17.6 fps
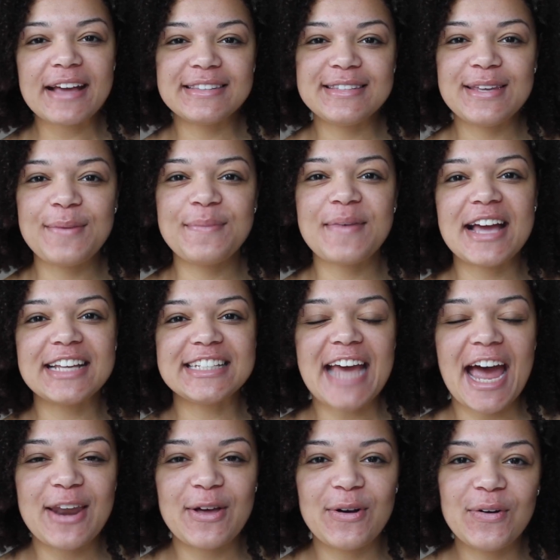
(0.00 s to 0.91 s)
to my
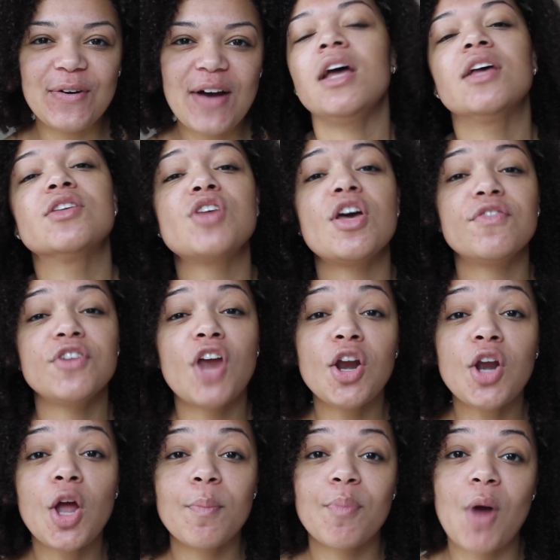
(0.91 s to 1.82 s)
channel. So if you
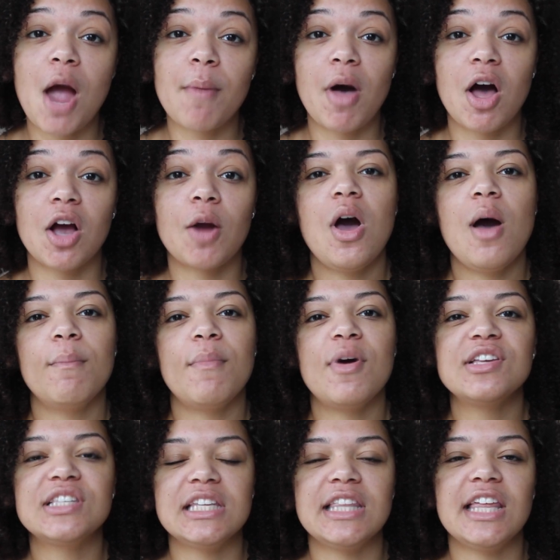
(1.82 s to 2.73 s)
don't know Primark,
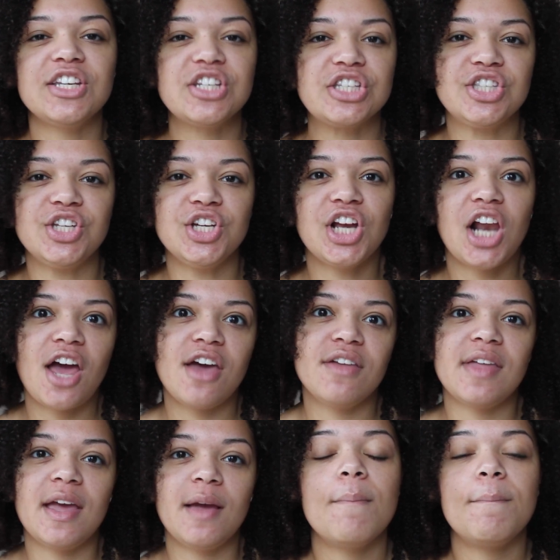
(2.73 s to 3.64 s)
mostly they just do
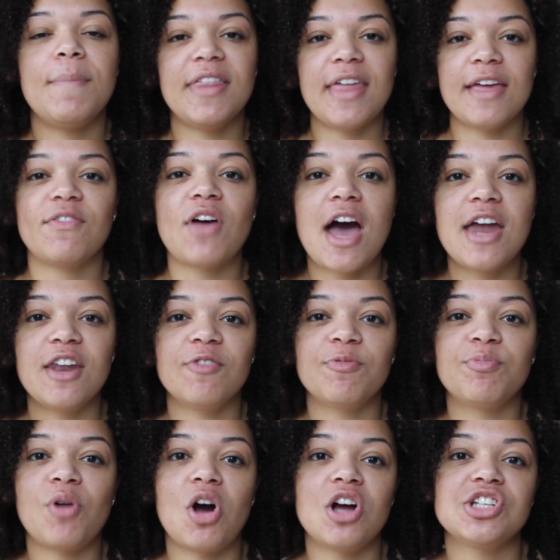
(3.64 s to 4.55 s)
clothing, but they've kind
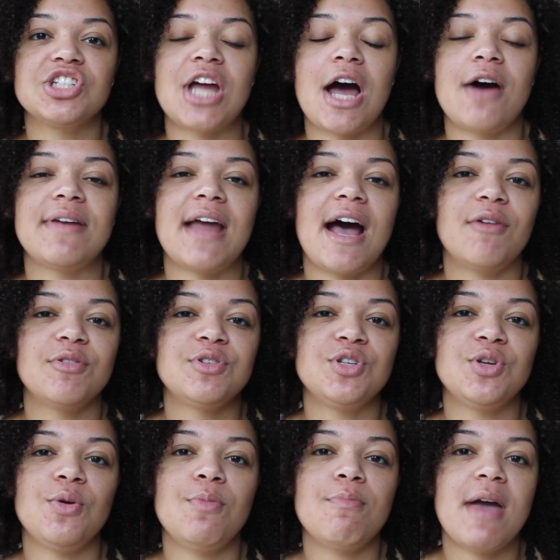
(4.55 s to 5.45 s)
of branched out now
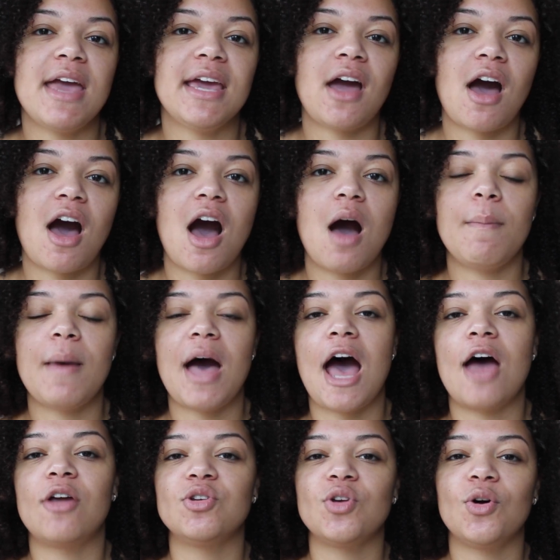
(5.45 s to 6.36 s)
to makeup
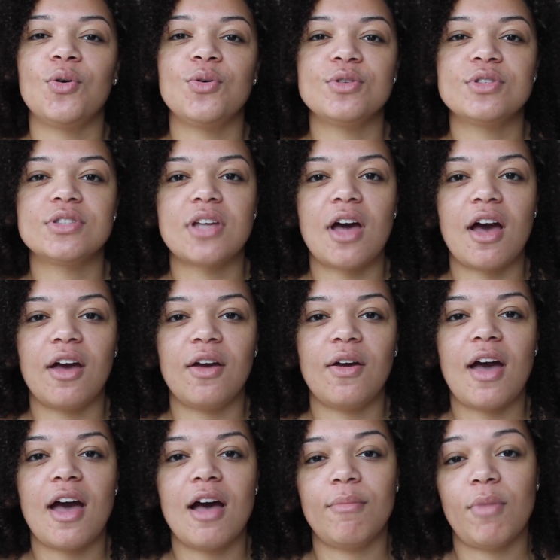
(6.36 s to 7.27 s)
and also
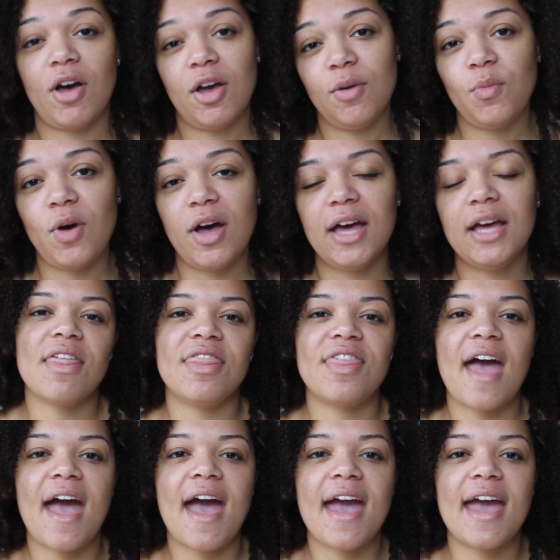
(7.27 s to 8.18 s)
homeware.
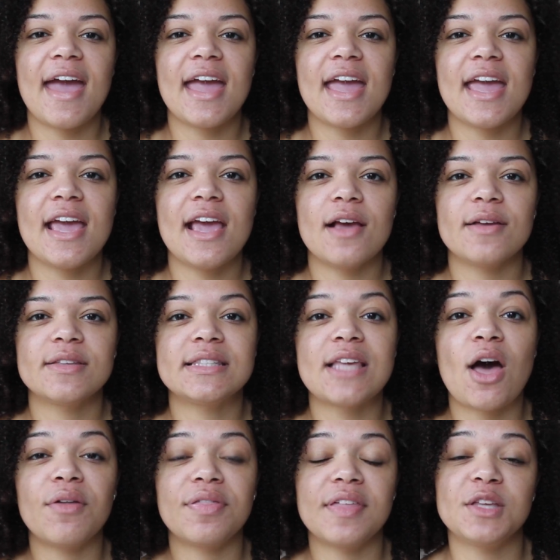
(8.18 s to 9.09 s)
They
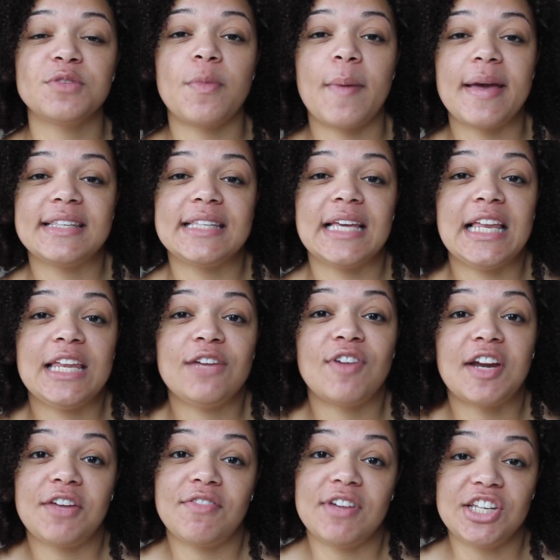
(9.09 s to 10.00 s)
sell things for basically
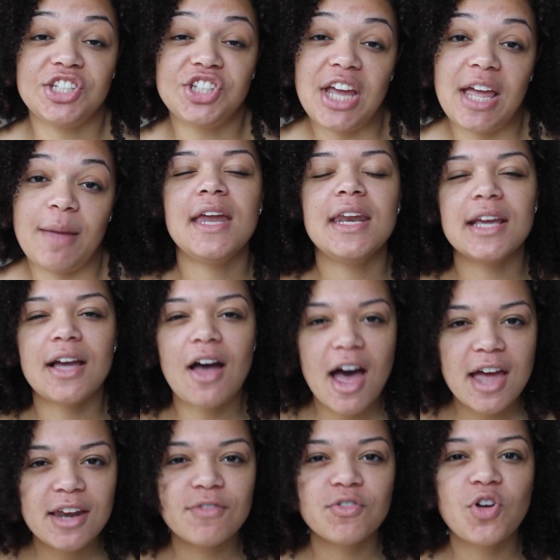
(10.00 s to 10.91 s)
really, really cheap. And it
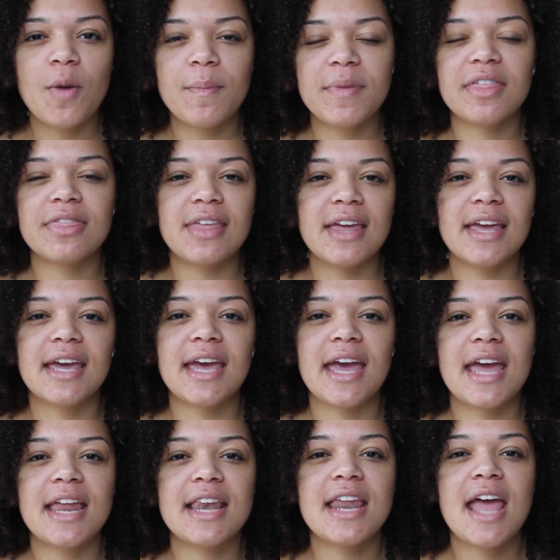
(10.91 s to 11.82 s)
kind of got me
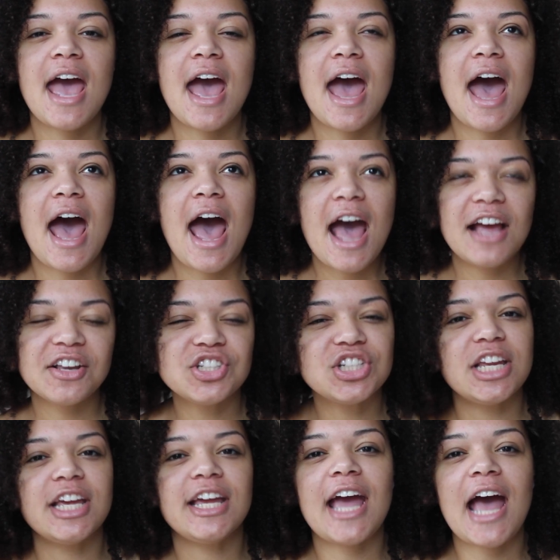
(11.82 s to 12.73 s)
thinking,
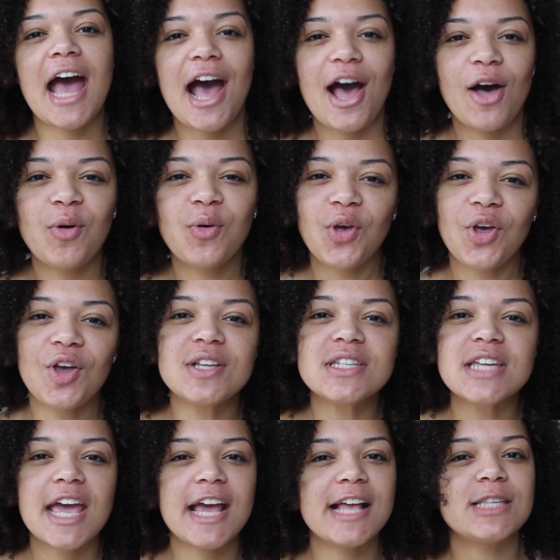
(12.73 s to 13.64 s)
actually, how
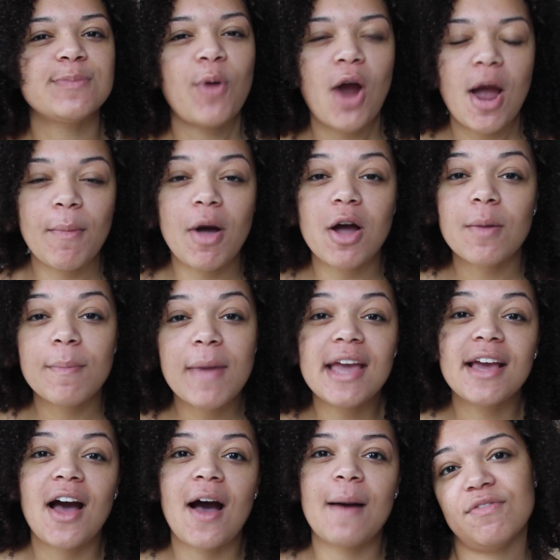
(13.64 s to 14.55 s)
good is Primark
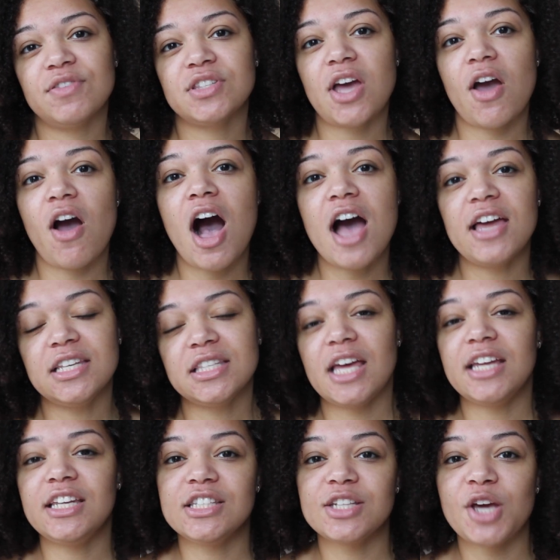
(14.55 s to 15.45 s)
makeup? So I
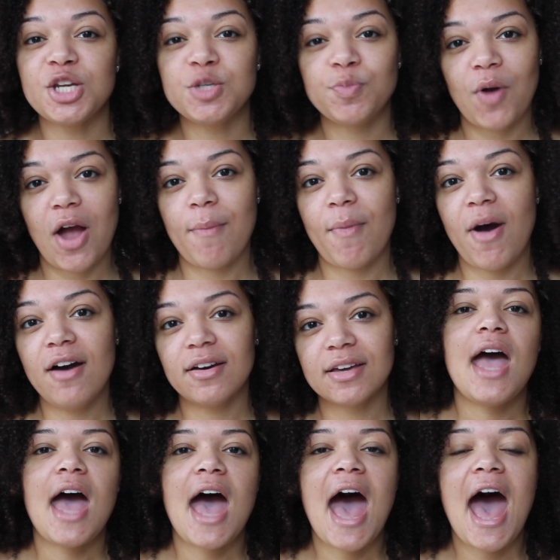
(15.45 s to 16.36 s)
decided to go to
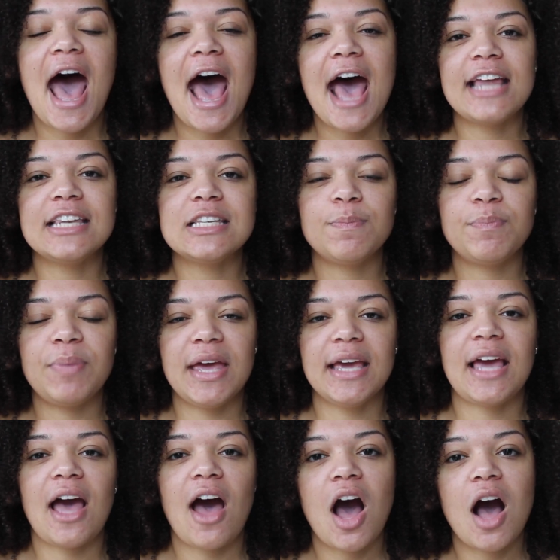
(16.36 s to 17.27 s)
Primark and
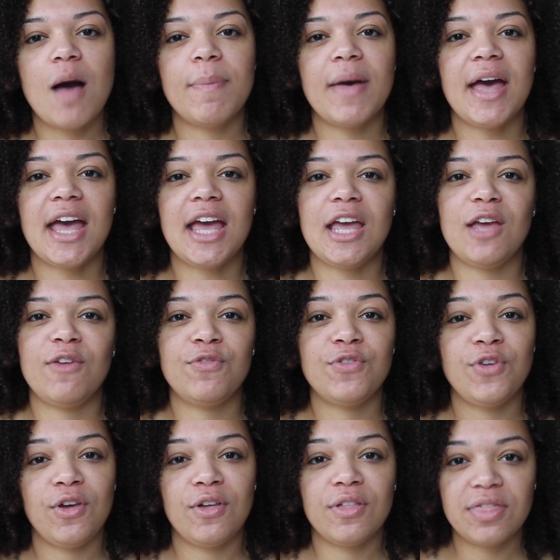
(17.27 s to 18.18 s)
pick up a
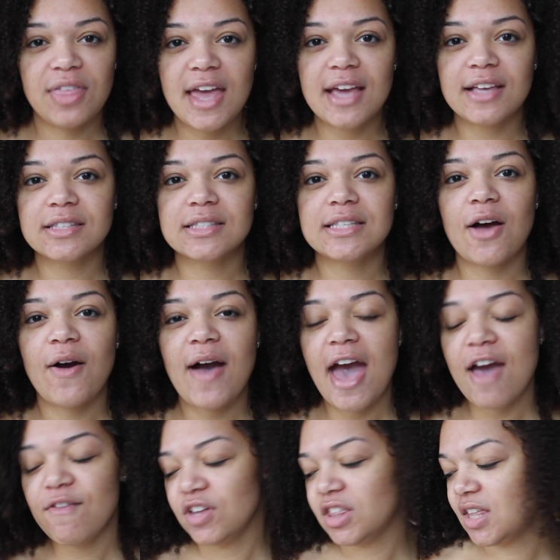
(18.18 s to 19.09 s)
few things. Now,
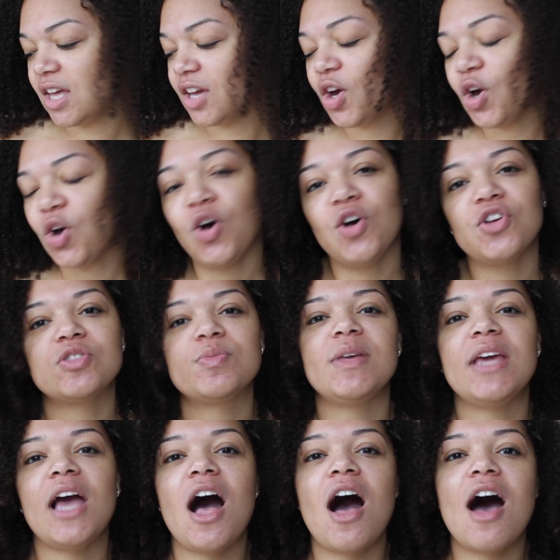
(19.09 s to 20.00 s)
everything cost
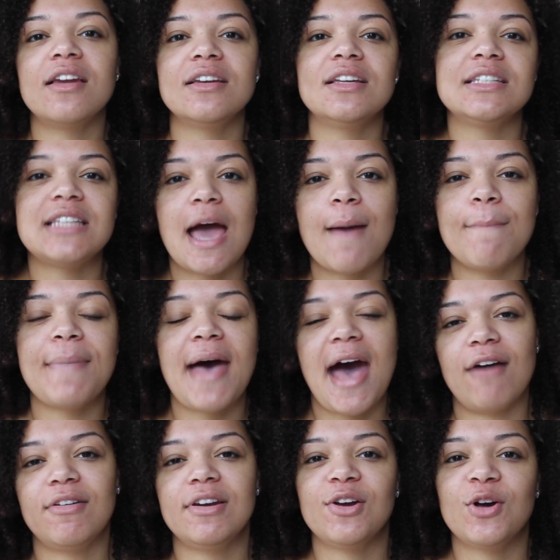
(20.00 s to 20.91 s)
me under
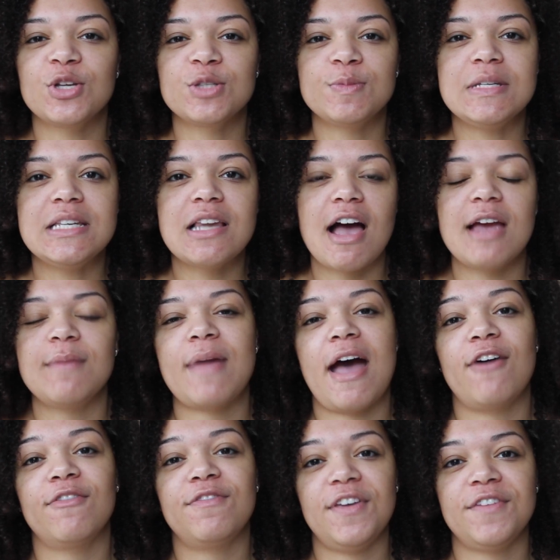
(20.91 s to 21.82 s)
£10. It cost me
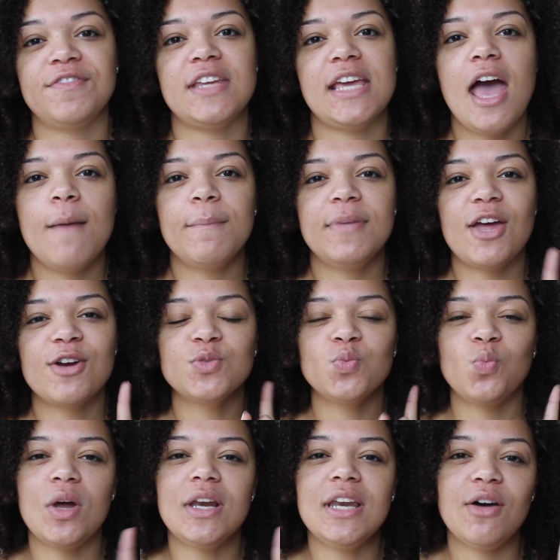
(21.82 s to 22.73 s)
£9.50. But there is
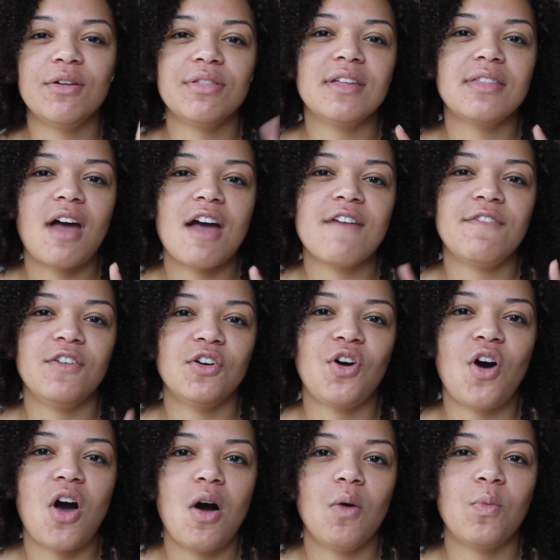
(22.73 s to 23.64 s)
one little thing that I
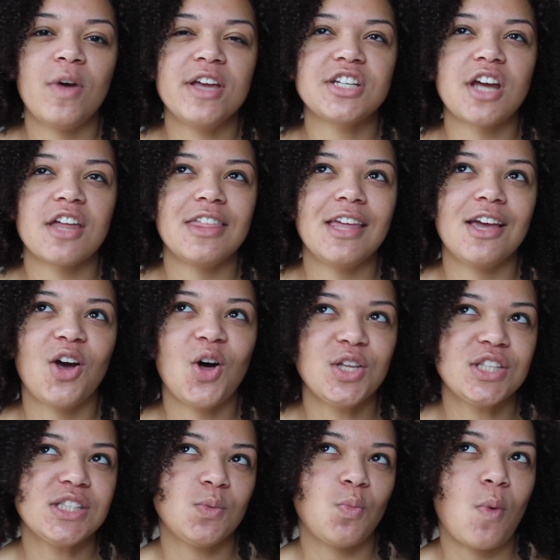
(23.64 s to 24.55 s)
forgot, which I think
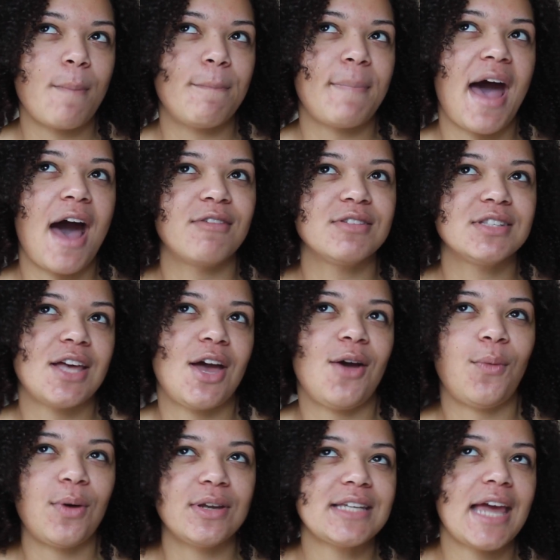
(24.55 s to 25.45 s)
costs £1, so
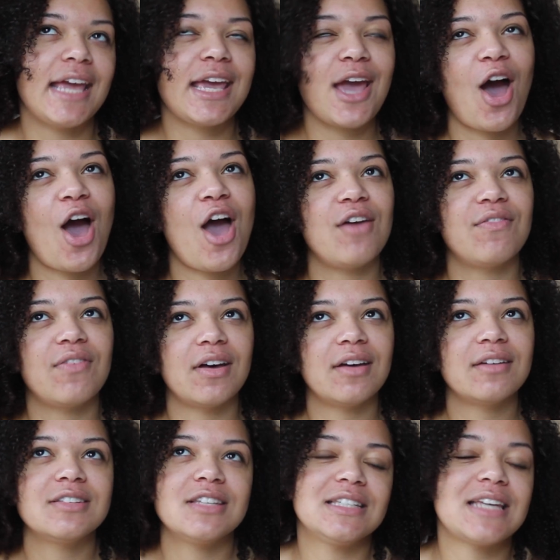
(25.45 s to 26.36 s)
it would take it
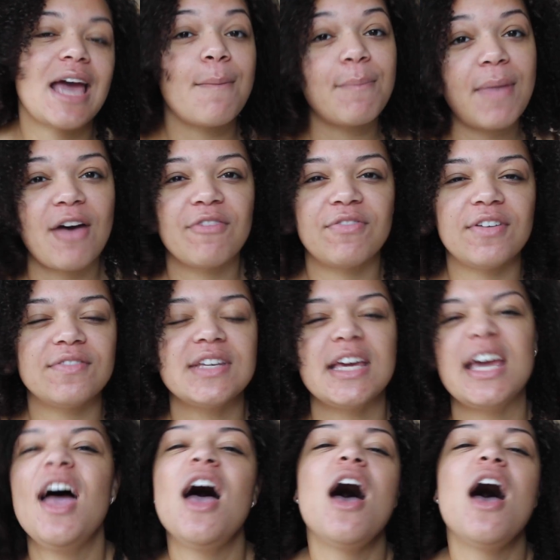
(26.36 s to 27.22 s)
over to £10.50.